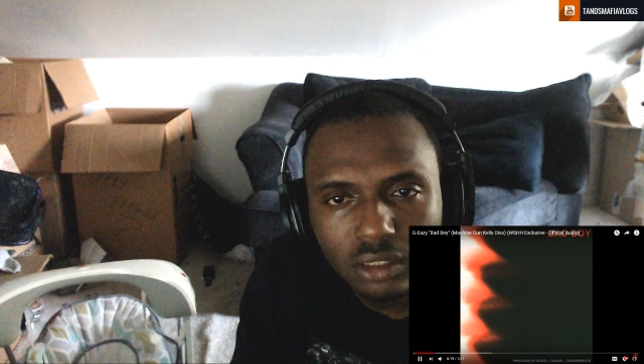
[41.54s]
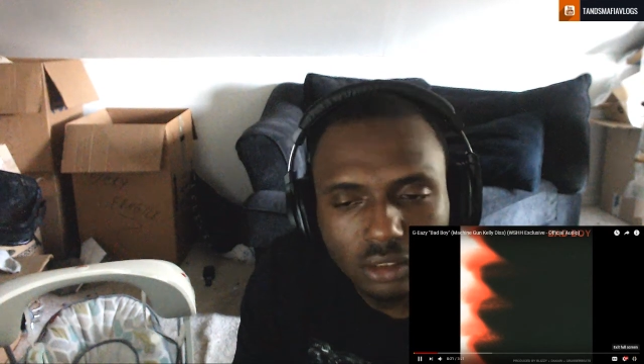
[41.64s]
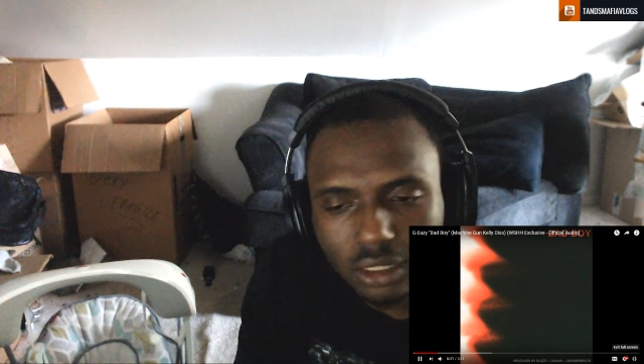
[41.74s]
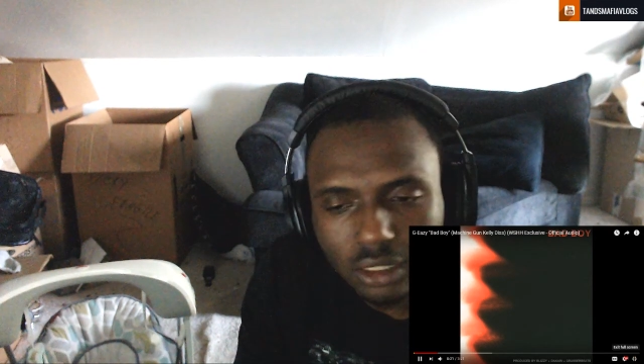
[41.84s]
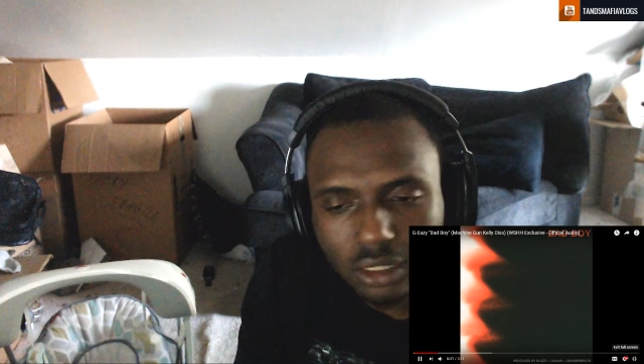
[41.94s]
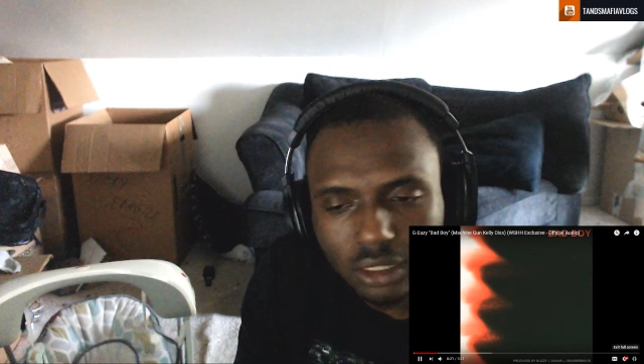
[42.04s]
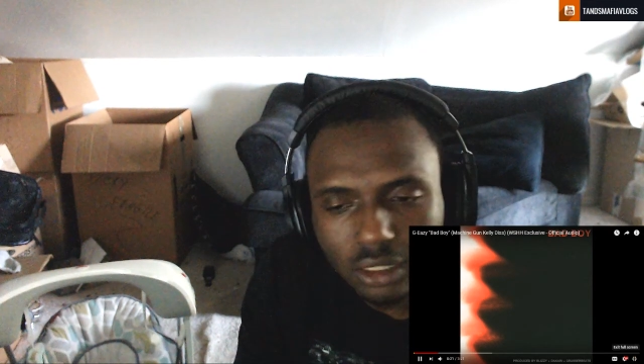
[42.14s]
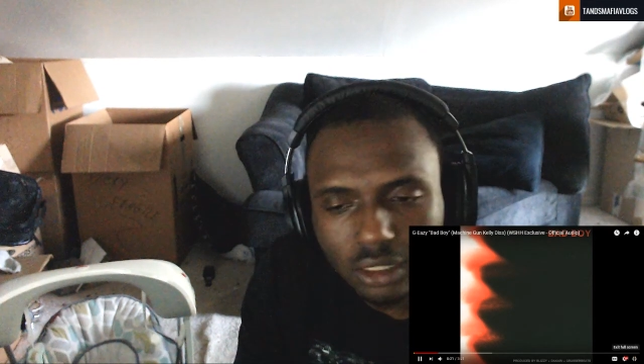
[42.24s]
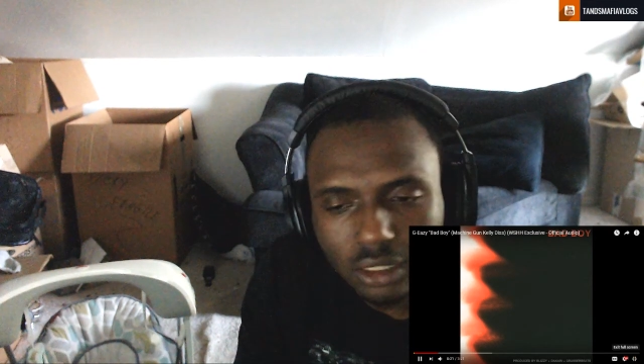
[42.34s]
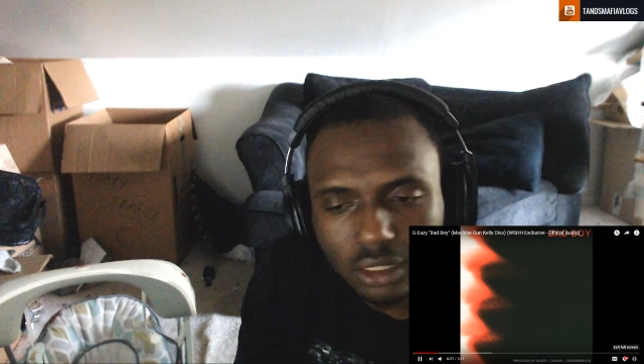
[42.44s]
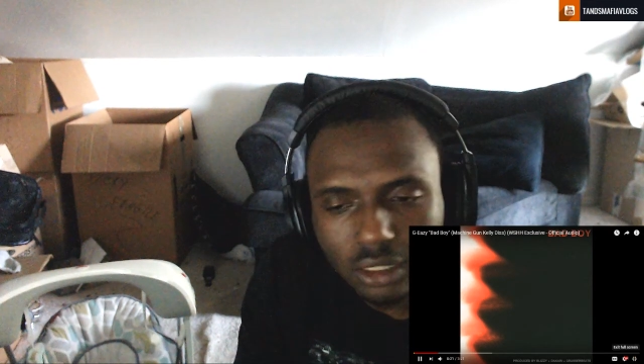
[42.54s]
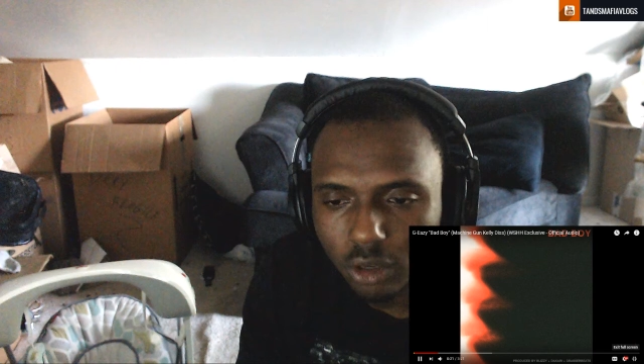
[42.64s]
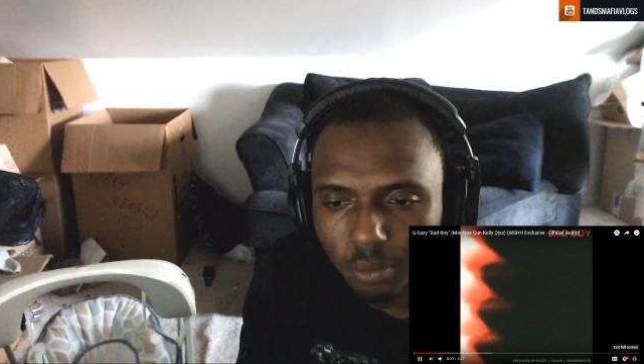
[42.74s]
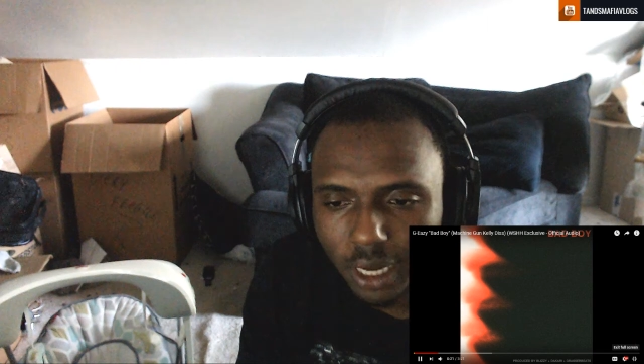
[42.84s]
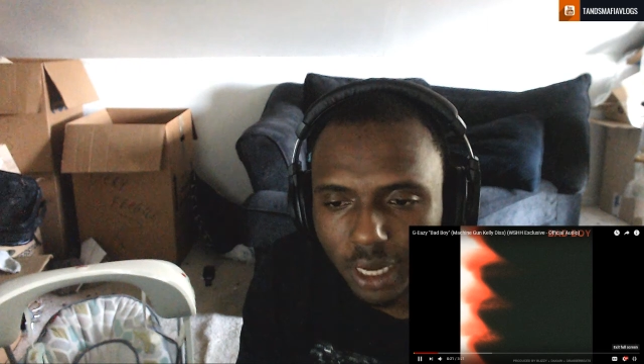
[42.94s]
So this was the video,
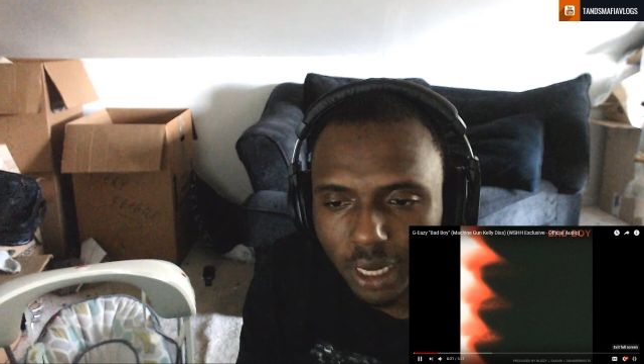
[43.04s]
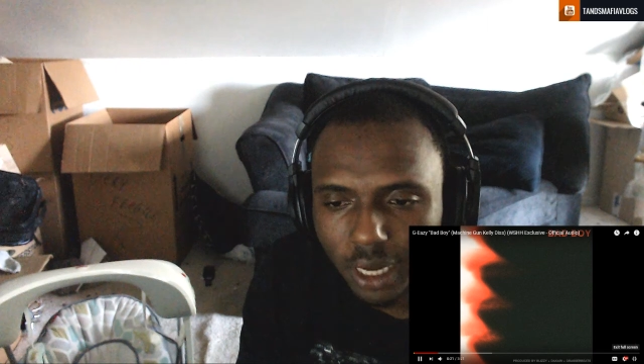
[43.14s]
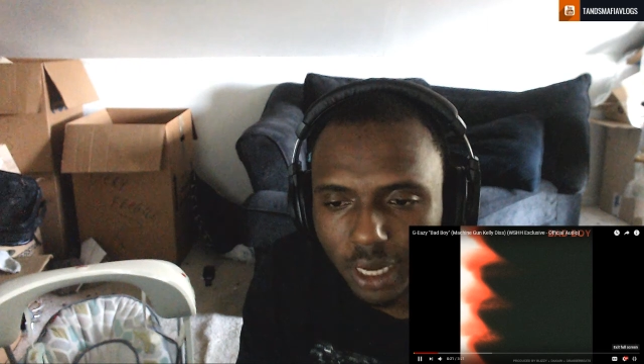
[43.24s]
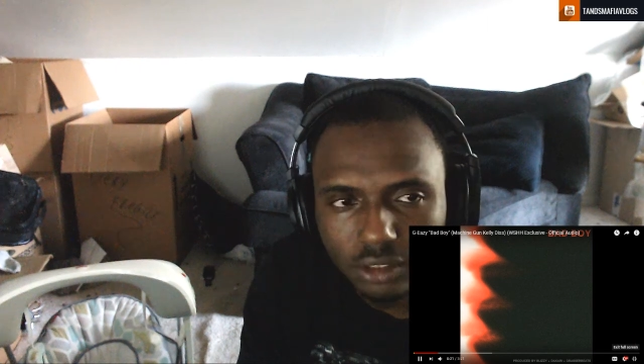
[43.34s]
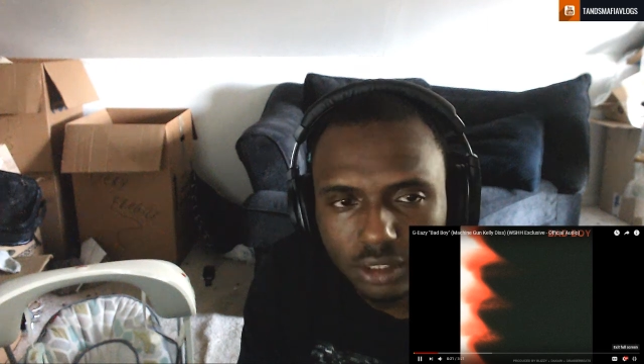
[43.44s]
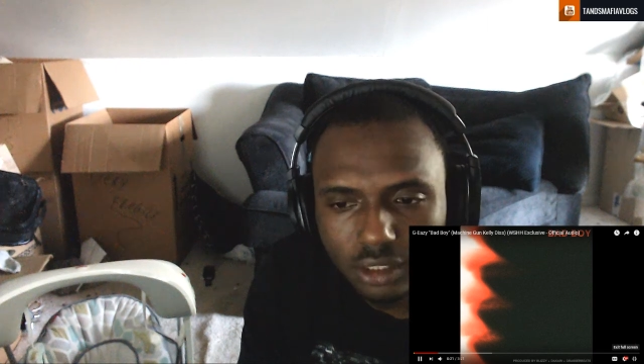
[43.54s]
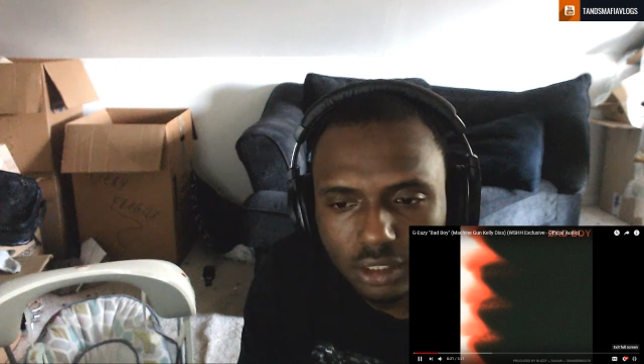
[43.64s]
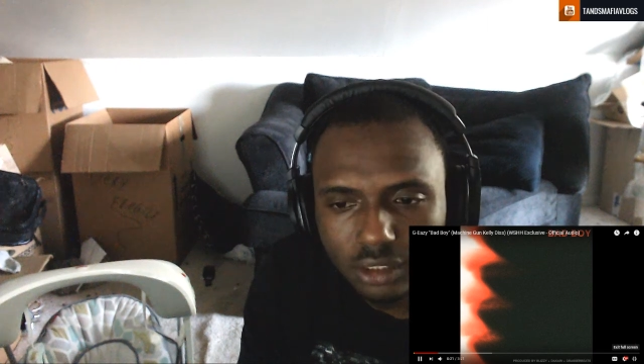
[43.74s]
but I'll listen to it.